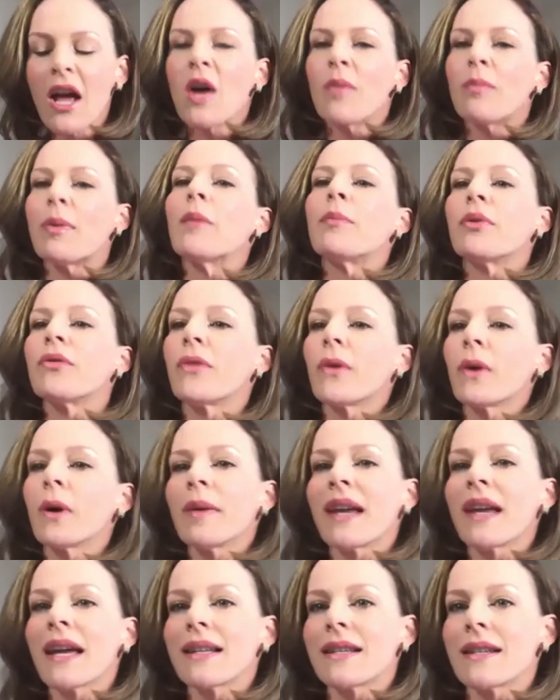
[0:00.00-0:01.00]
But before
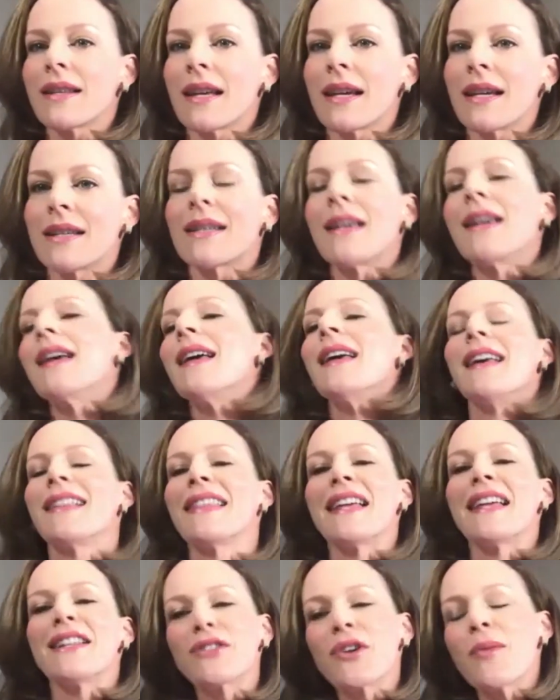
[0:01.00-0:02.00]
we get to this,
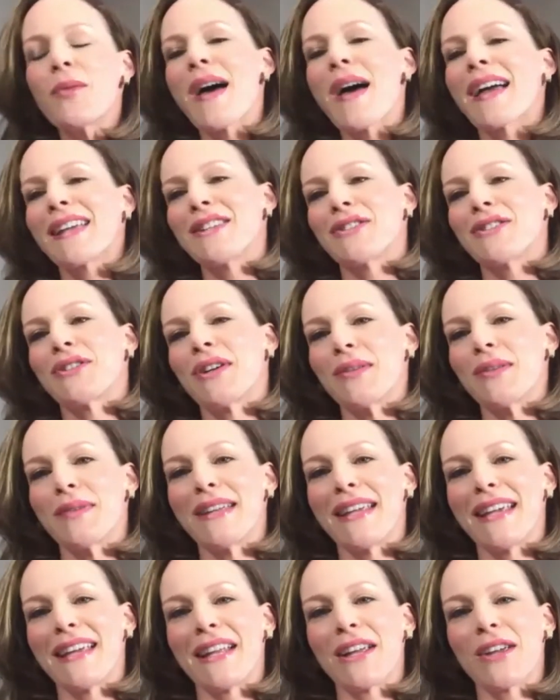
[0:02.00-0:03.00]
let's go back and start at the
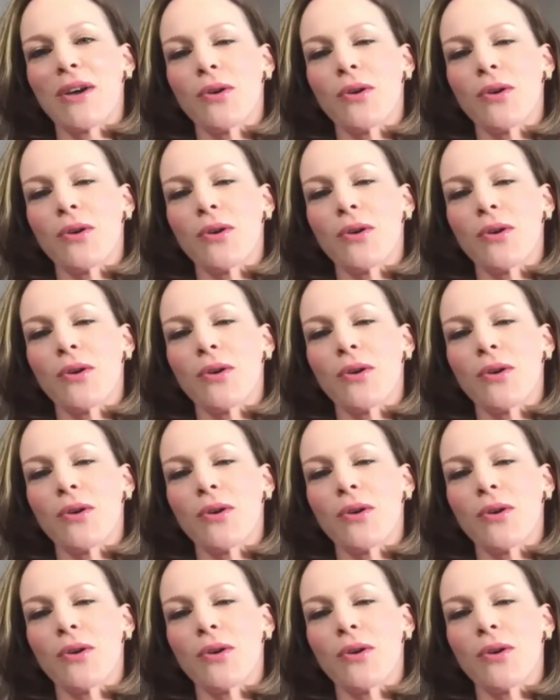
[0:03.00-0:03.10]
beginning.